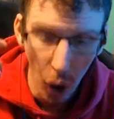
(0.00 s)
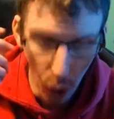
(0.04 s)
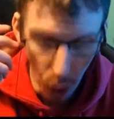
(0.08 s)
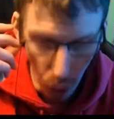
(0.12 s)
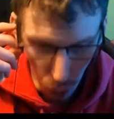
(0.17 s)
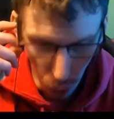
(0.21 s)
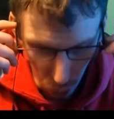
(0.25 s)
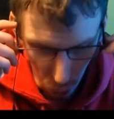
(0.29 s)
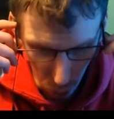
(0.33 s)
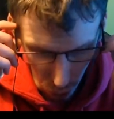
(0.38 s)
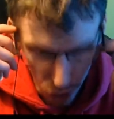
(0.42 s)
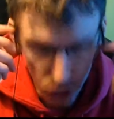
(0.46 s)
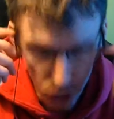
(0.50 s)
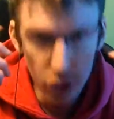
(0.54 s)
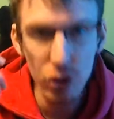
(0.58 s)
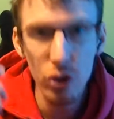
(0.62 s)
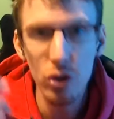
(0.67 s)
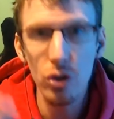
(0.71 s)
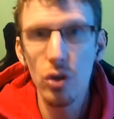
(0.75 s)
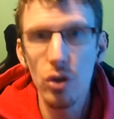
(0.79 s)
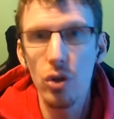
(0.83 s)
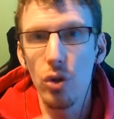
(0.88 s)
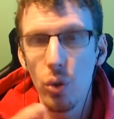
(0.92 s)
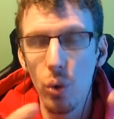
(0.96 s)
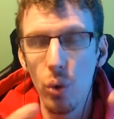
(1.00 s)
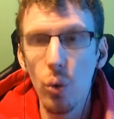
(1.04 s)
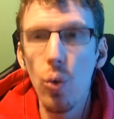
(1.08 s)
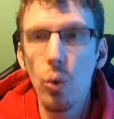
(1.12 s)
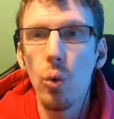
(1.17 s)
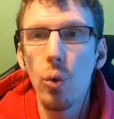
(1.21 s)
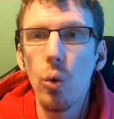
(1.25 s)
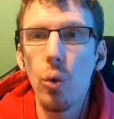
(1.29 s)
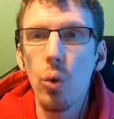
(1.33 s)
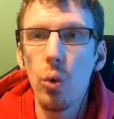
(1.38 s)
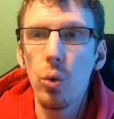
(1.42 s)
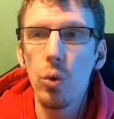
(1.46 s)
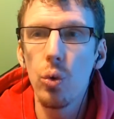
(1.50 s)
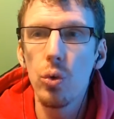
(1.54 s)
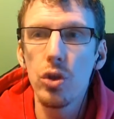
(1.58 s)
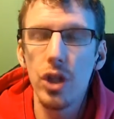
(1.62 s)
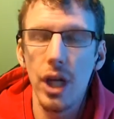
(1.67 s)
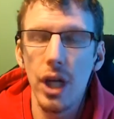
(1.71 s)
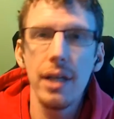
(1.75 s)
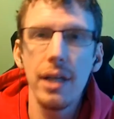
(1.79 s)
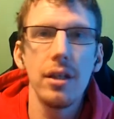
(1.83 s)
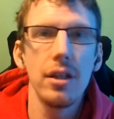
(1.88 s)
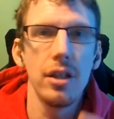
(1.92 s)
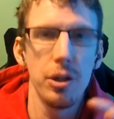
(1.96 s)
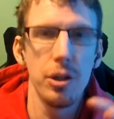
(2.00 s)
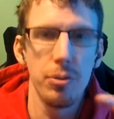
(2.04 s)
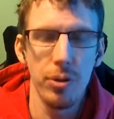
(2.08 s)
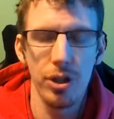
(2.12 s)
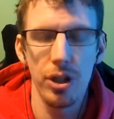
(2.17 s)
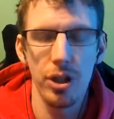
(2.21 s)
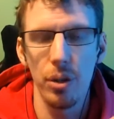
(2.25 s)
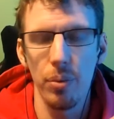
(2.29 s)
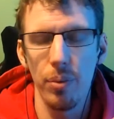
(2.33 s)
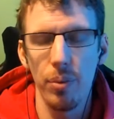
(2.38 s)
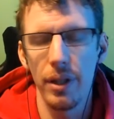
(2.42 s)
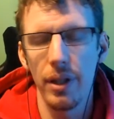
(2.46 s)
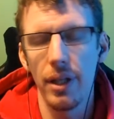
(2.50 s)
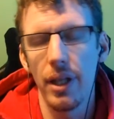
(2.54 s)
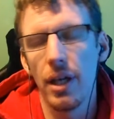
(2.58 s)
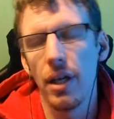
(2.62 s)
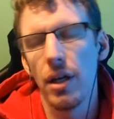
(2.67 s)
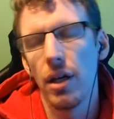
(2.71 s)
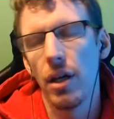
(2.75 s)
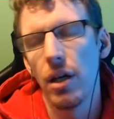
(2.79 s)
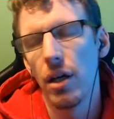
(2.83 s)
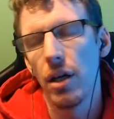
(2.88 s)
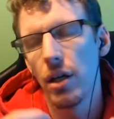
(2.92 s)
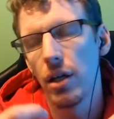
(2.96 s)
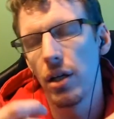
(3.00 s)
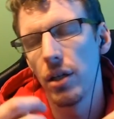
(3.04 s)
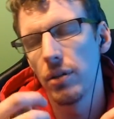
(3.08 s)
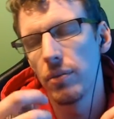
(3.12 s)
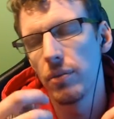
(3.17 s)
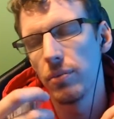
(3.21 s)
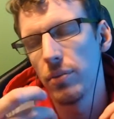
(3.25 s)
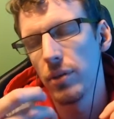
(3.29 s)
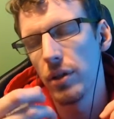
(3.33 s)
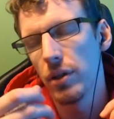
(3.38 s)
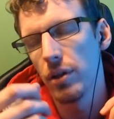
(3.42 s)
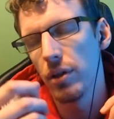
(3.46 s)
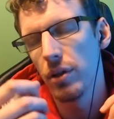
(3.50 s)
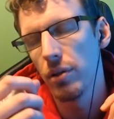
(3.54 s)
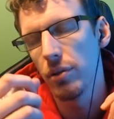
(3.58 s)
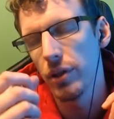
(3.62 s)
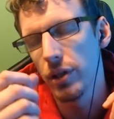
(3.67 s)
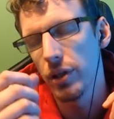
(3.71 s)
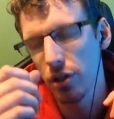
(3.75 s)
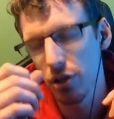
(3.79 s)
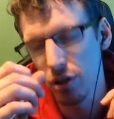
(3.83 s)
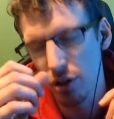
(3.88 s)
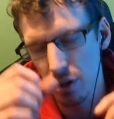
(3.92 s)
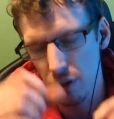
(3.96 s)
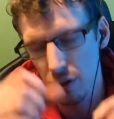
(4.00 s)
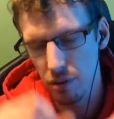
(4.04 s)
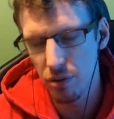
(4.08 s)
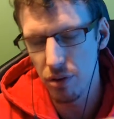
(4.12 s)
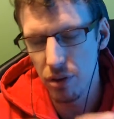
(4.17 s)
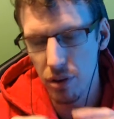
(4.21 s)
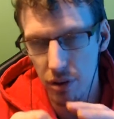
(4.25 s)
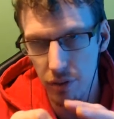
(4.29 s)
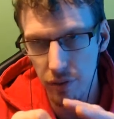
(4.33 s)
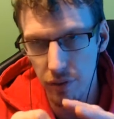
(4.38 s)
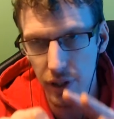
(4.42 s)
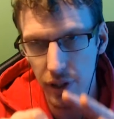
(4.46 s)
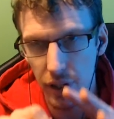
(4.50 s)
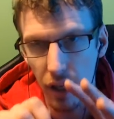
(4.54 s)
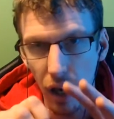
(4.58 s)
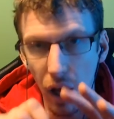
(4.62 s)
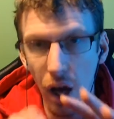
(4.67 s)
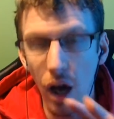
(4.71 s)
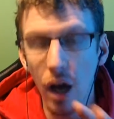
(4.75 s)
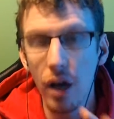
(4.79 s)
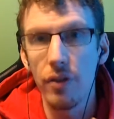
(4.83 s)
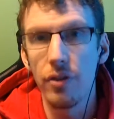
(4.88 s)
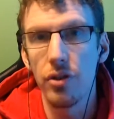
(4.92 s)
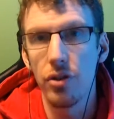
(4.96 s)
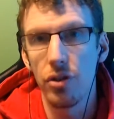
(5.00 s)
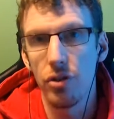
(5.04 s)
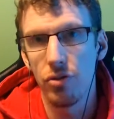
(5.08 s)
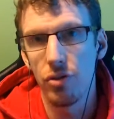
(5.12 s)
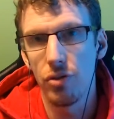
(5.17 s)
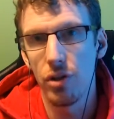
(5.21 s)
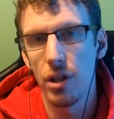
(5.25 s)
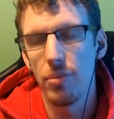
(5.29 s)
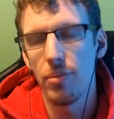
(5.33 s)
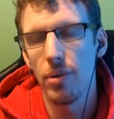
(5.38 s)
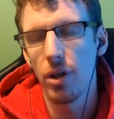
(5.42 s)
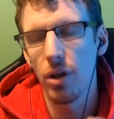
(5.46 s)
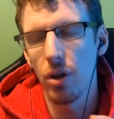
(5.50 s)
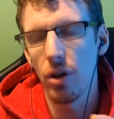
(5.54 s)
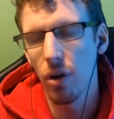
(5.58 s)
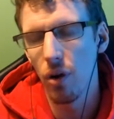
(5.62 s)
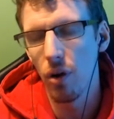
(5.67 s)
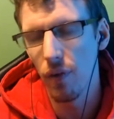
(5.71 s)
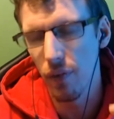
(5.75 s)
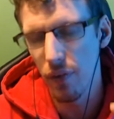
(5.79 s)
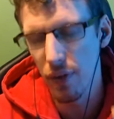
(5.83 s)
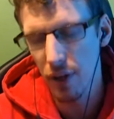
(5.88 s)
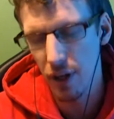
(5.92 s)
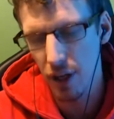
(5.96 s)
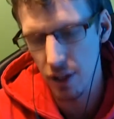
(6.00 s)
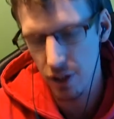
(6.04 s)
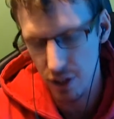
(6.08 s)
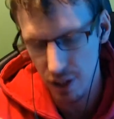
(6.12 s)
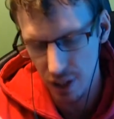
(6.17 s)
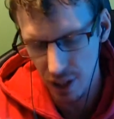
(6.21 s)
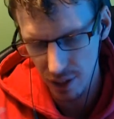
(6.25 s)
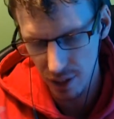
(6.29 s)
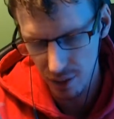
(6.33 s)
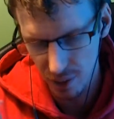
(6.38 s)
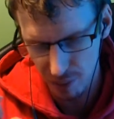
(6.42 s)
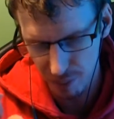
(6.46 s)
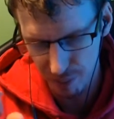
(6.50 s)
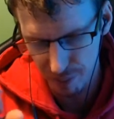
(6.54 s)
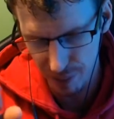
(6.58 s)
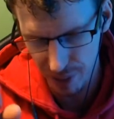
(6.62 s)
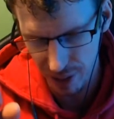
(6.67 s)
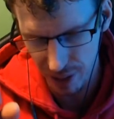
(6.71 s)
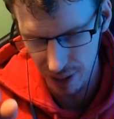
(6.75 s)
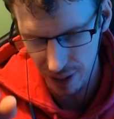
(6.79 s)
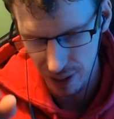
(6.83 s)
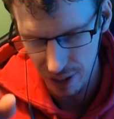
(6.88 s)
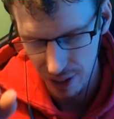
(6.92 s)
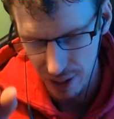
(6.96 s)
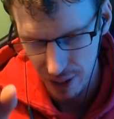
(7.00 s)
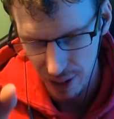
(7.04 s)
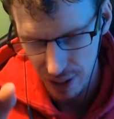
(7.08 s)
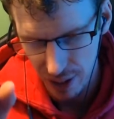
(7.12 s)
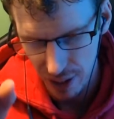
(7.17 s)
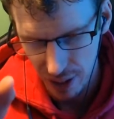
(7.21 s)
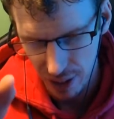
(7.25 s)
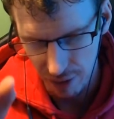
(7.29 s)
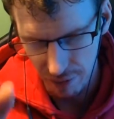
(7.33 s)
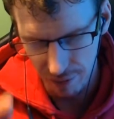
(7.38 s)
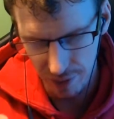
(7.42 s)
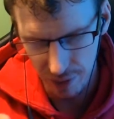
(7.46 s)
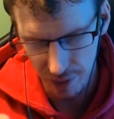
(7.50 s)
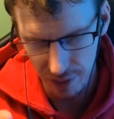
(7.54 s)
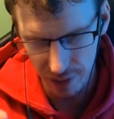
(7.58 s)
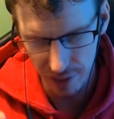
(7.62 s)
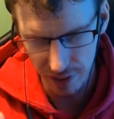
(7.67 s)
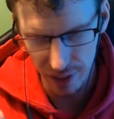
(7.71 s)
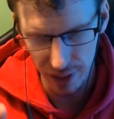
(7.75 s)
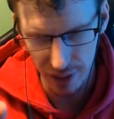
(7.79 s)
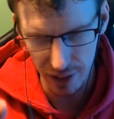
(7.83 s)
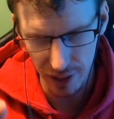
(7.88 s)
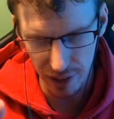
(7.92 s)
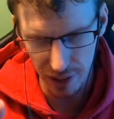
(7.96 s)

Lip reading: on your channel, especially when they are, exclusively live streaming on that channel. But I feel that live,